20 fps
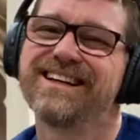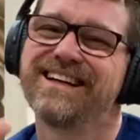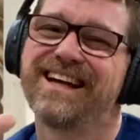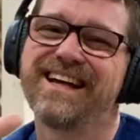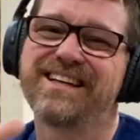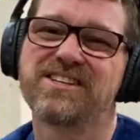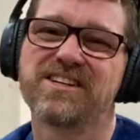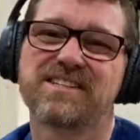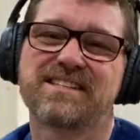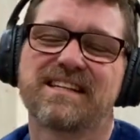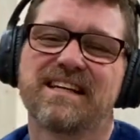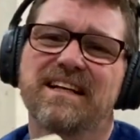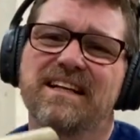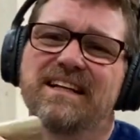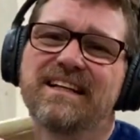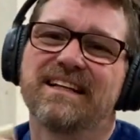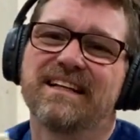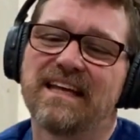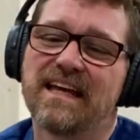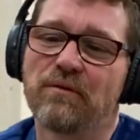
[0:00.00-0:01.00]
it just,
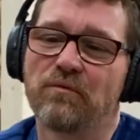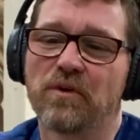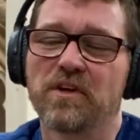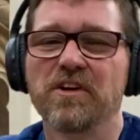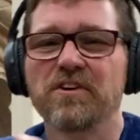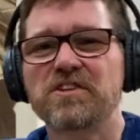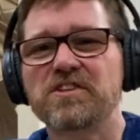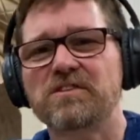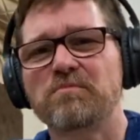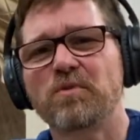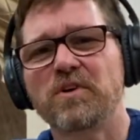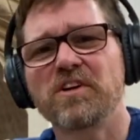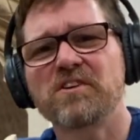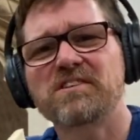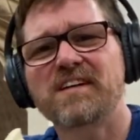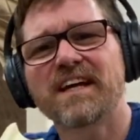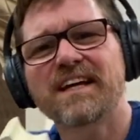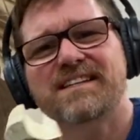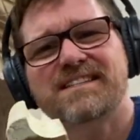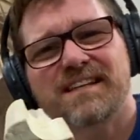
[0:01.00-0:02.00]
when you're
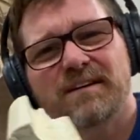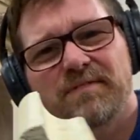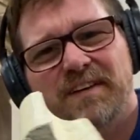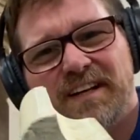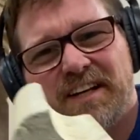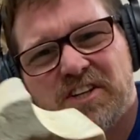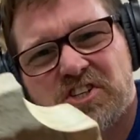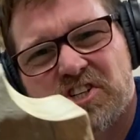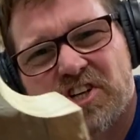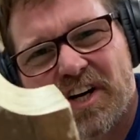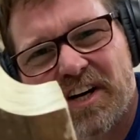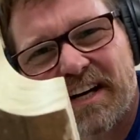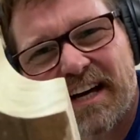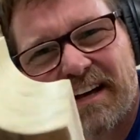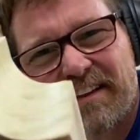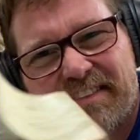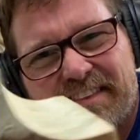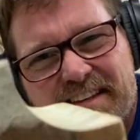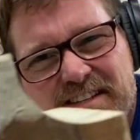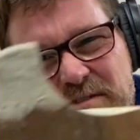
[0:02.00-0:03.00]
taking something, a chunk
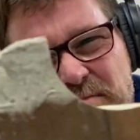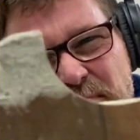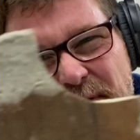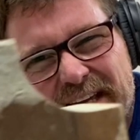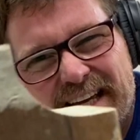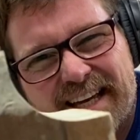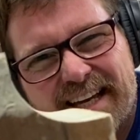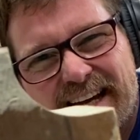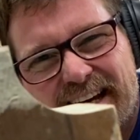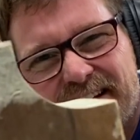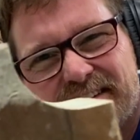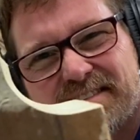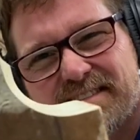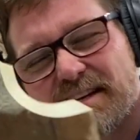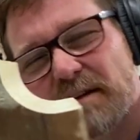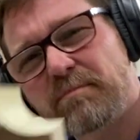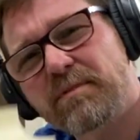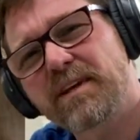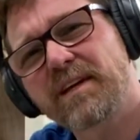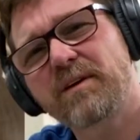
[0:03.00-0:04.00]
out this big out of
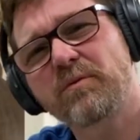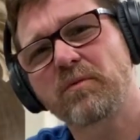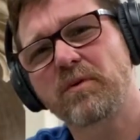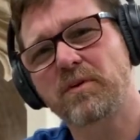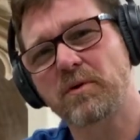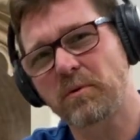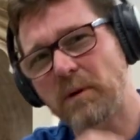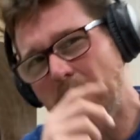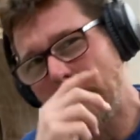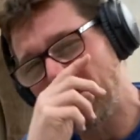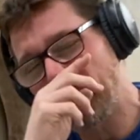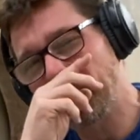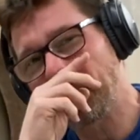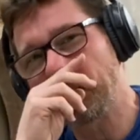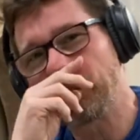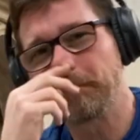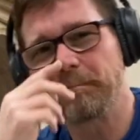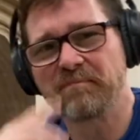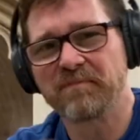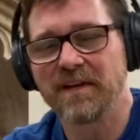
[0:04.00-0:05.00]
something with a
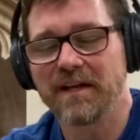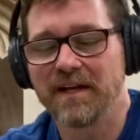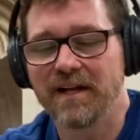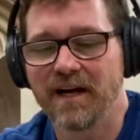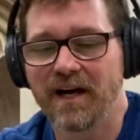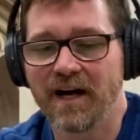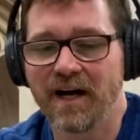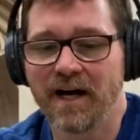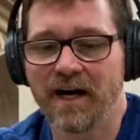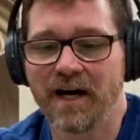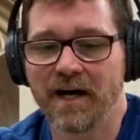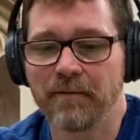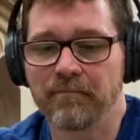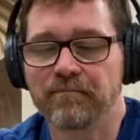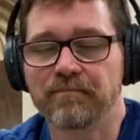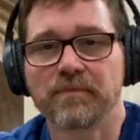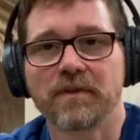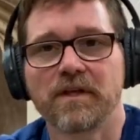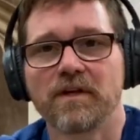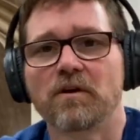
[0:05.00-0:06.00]
router,
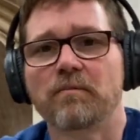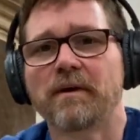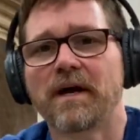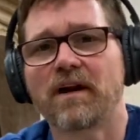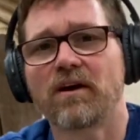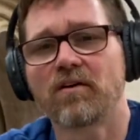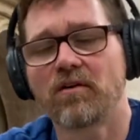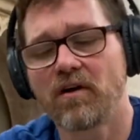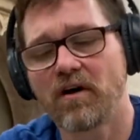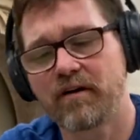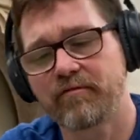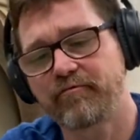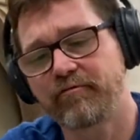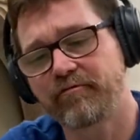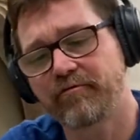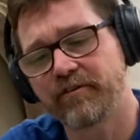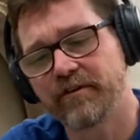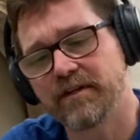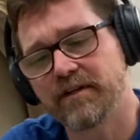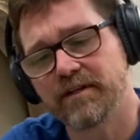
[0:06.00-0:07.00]
you're better off
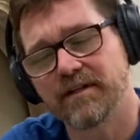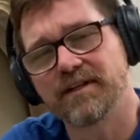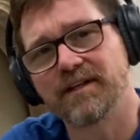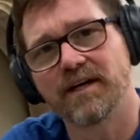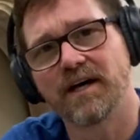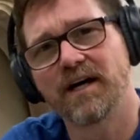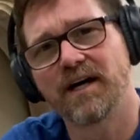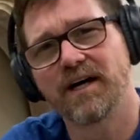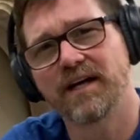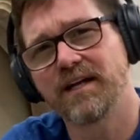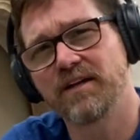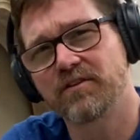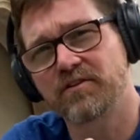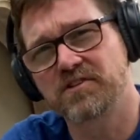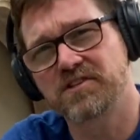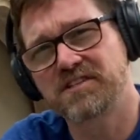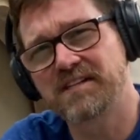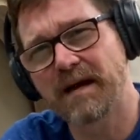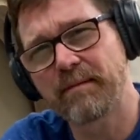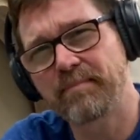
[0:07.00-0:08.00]
either
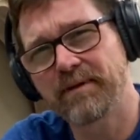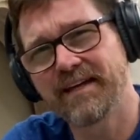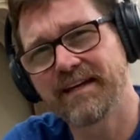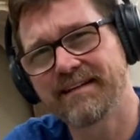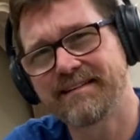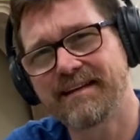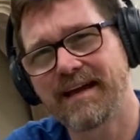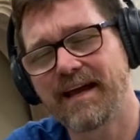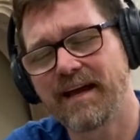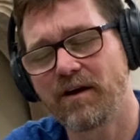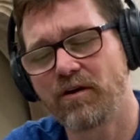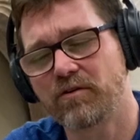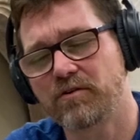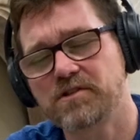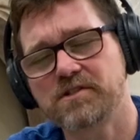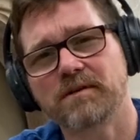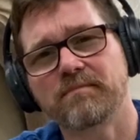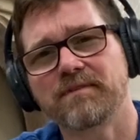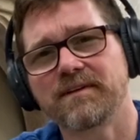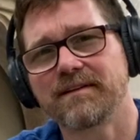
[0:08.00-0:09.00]
stepping it down or
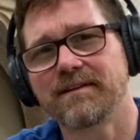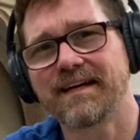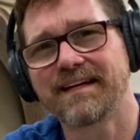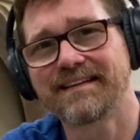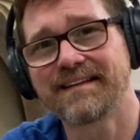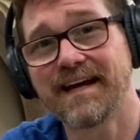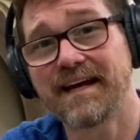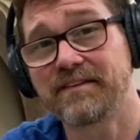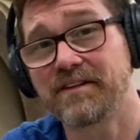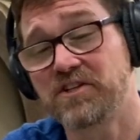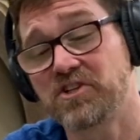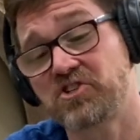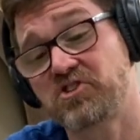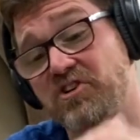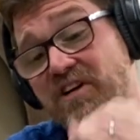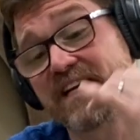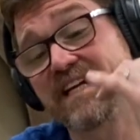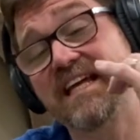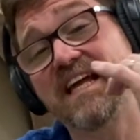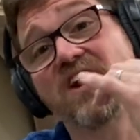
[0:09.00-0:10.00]
something like that than just
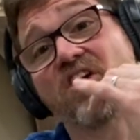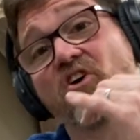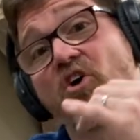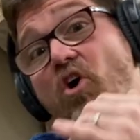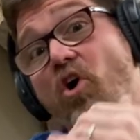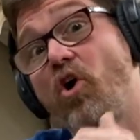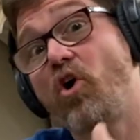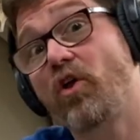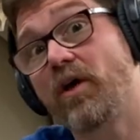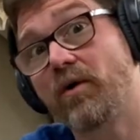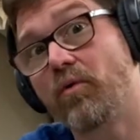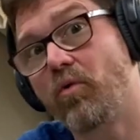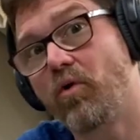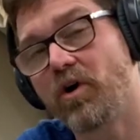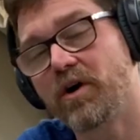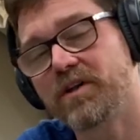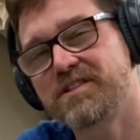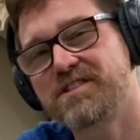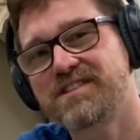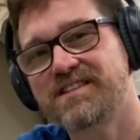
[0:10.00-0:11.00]
trying to get it all at
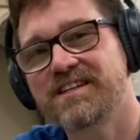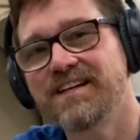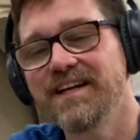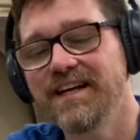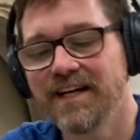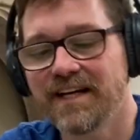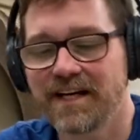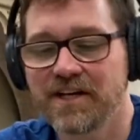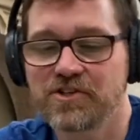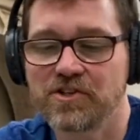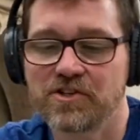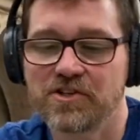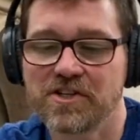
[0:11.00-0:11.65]
once, because